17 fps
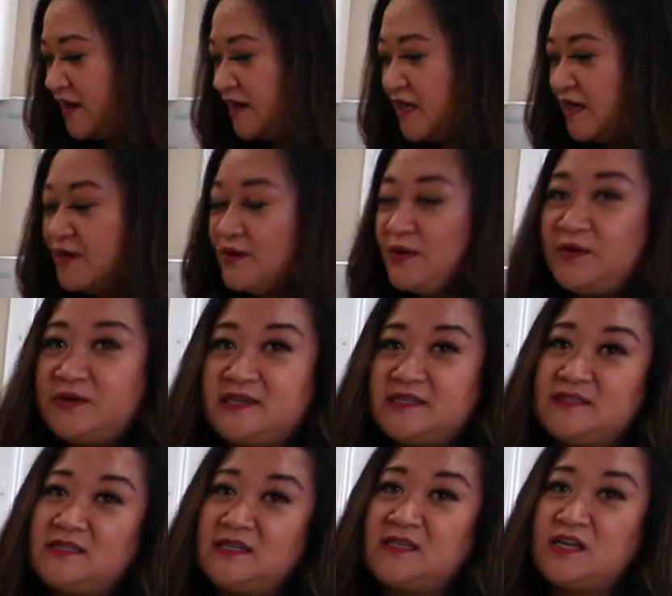and he
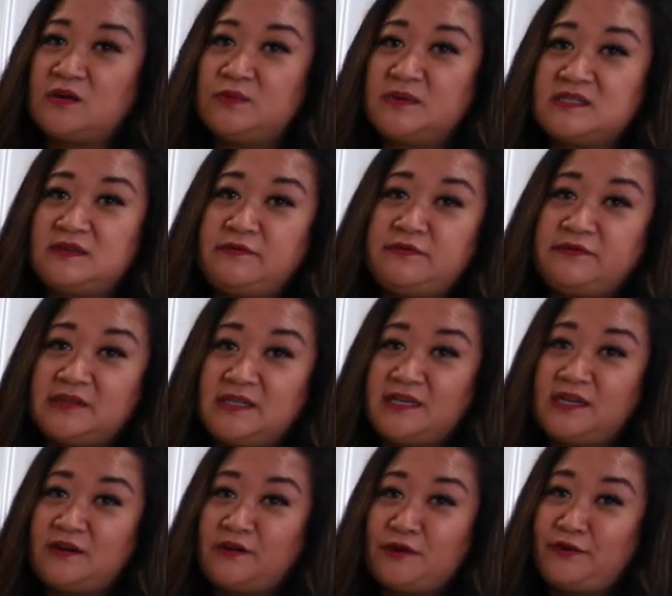noticed that there was a
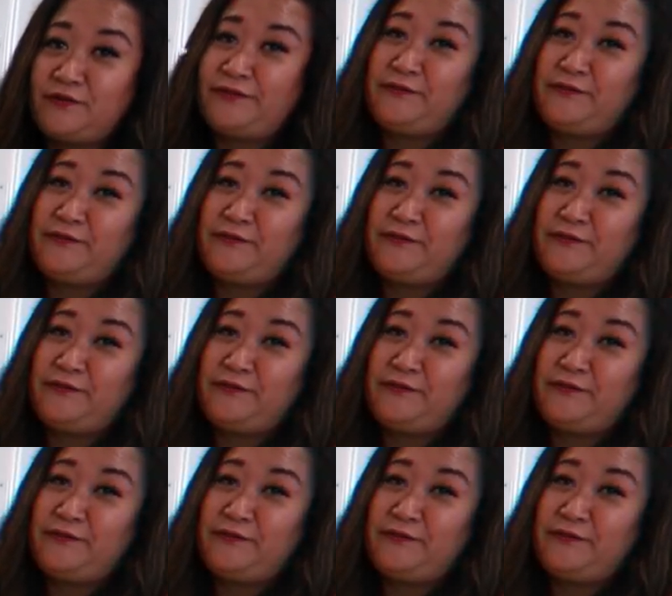flood on the